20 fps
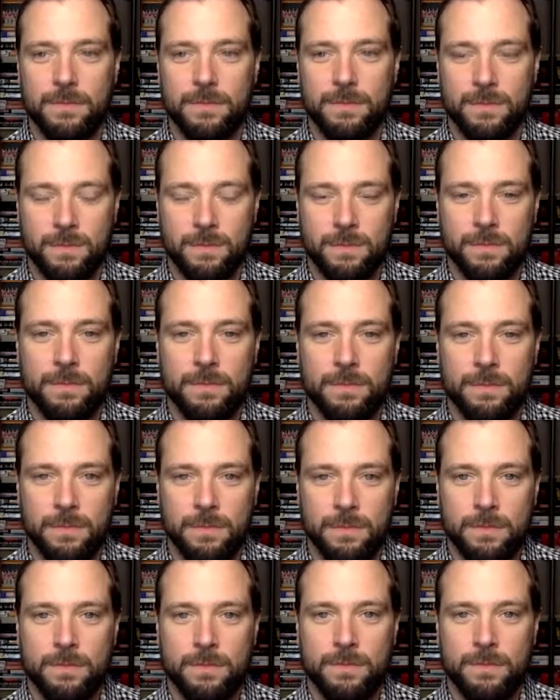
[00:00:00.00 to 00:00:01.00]

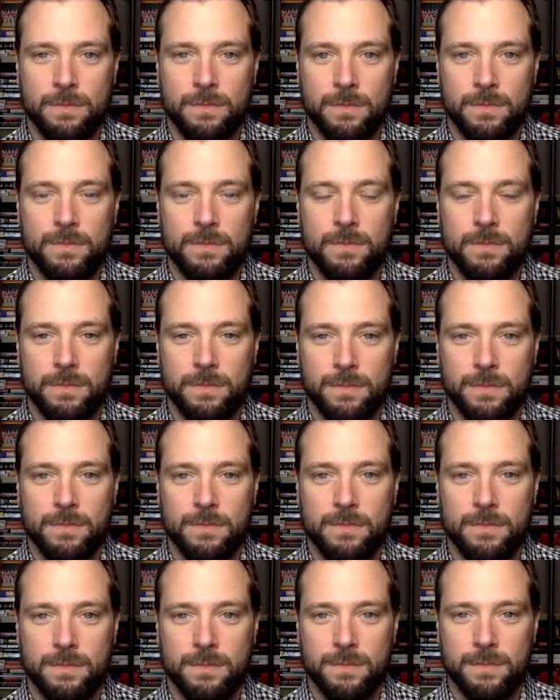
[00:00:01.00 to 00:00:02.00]

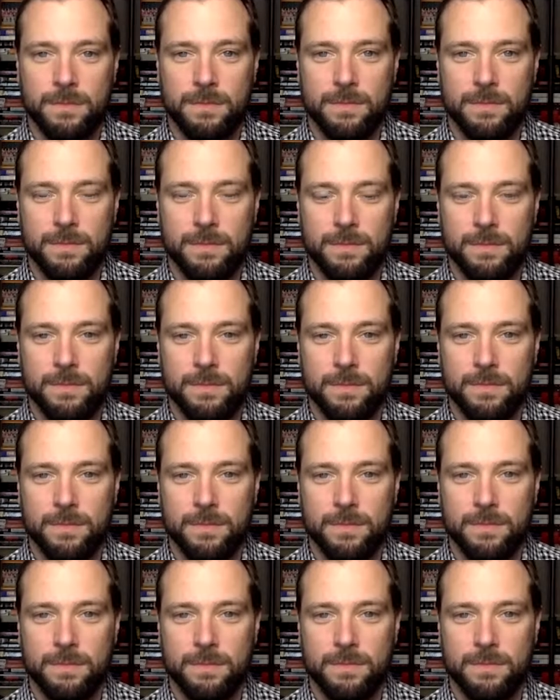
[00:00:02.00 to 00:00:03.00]

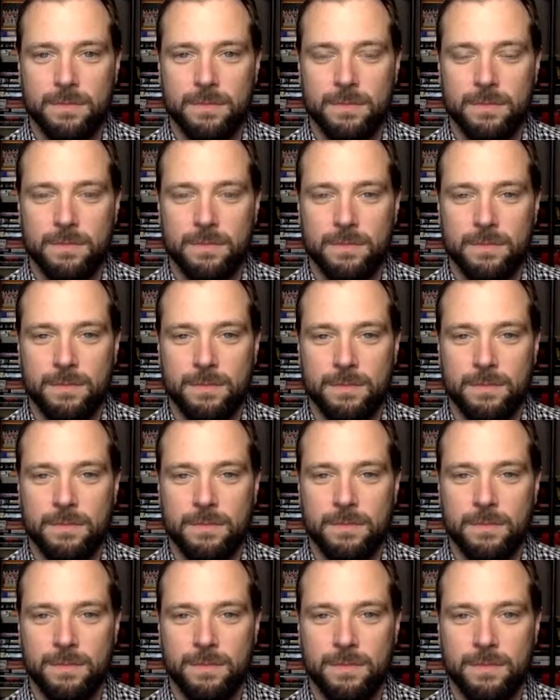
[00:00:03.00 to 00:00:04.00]

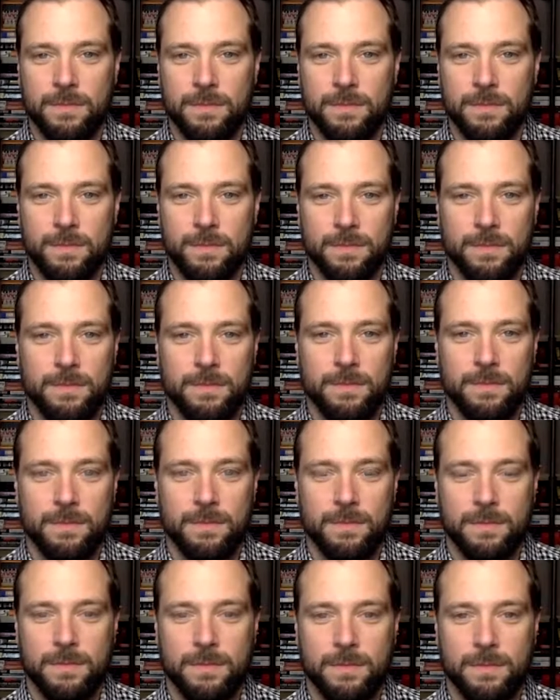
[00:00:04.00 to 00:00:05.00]

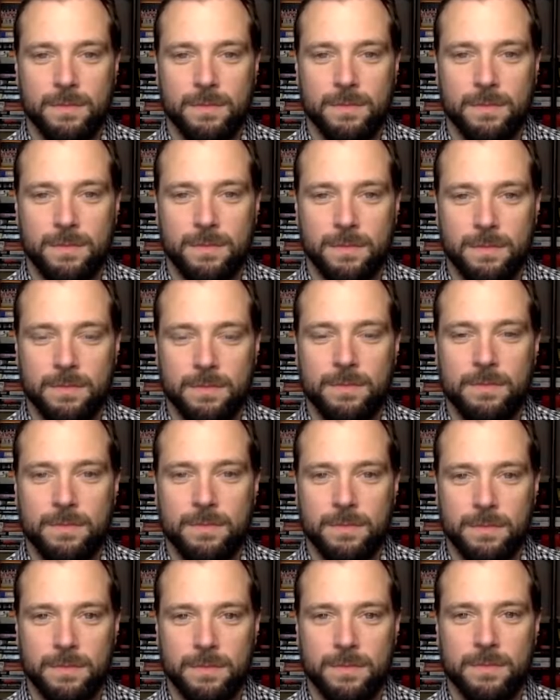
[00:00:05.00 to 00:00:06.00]

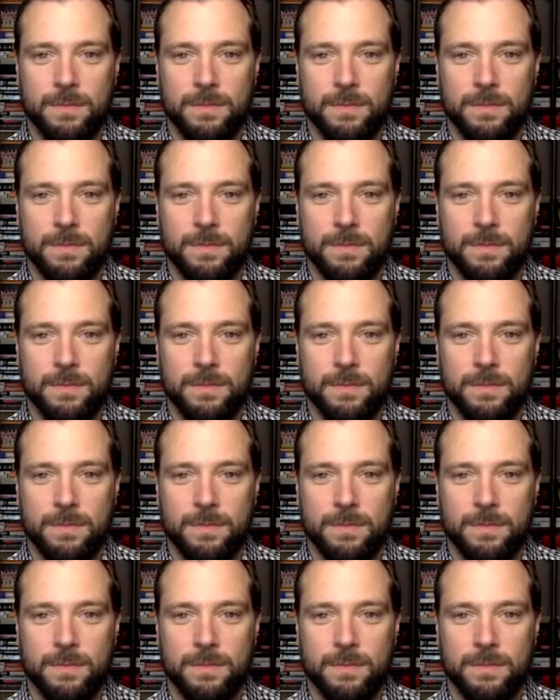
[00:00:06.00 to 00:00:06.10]
(not speaking)